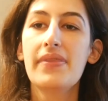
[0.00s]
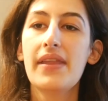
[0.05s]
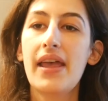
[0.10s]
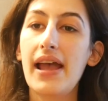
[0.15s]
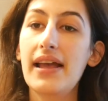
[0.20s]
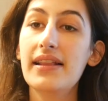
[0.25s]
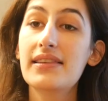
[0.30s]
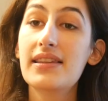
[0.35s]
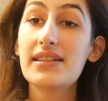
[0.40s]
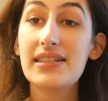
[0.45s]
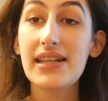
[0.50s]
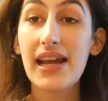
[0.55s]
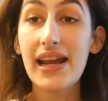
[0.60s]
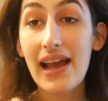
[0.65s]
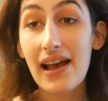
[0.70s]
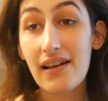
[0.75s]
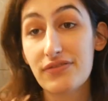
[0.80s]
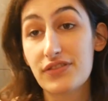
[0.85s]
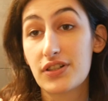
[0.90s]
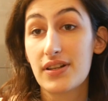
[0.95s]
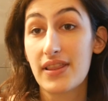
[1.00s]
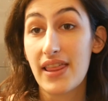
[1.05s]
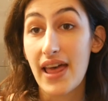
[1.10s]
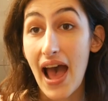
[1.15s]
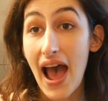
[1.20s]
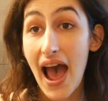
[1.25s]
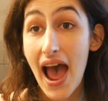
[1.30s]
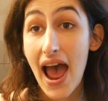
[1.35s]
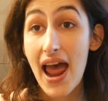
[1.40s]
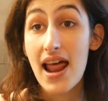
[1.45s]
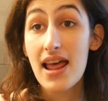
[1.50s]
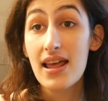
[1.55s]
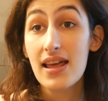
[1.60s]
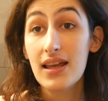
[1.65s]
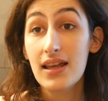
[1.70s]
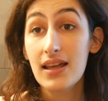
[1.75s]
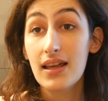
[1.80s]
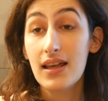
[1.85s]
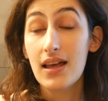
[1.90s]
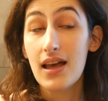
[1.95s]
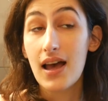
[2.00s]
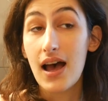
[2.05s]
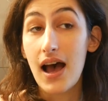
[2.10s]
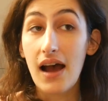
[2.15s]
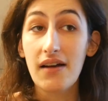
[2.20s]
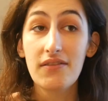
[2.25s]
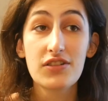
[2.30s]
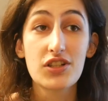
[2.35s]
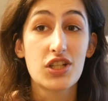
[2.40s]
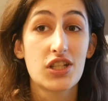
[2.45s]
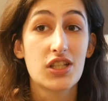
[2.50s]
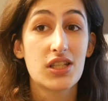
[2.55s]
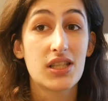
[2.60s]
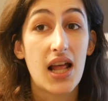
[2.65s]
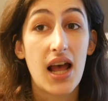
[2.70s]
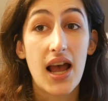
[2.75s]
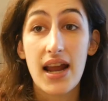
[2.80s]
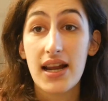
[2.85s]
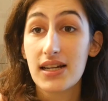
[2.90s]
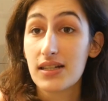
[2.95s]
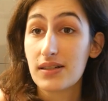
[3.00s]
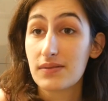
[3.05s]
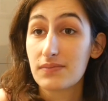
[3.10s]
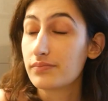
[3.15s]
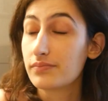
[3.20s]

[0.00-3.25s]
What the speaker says: And the day after that, I was just like,